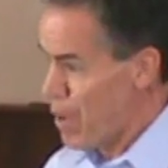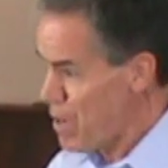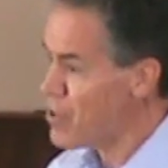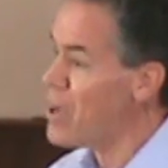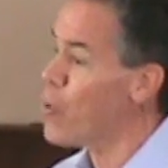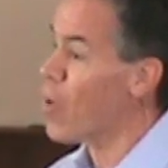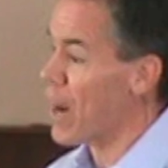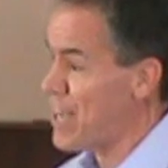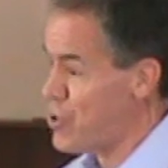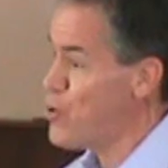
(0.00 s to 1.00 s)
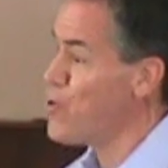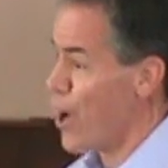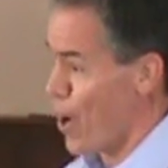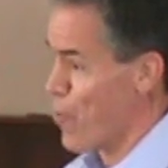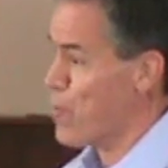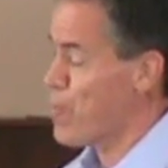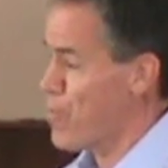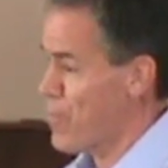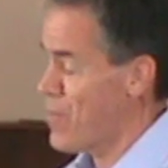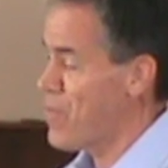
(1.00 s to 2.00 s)
Let me tell you what I do know. Yeah.
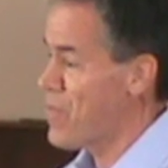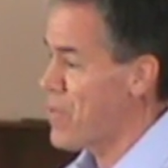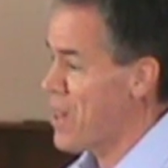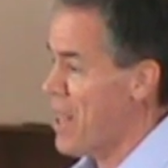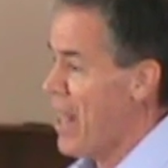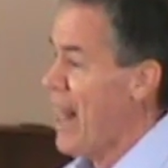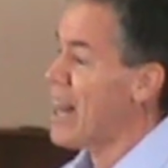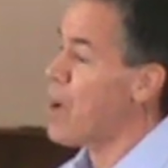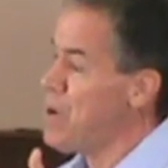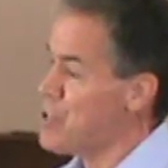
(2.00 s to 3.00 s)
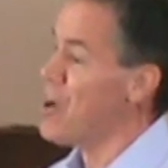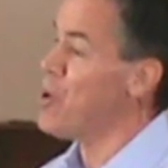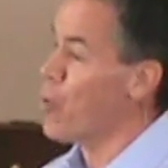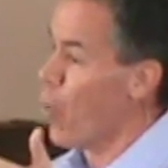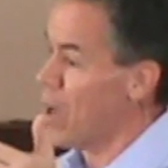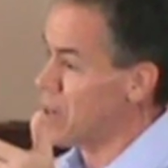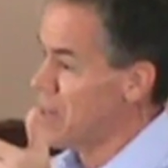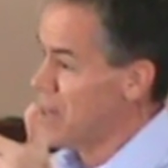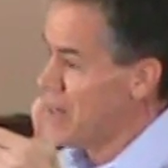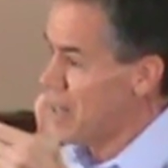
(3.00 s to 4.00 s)
Let me tell you
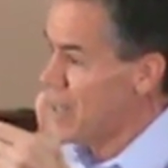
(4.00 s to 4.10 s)
what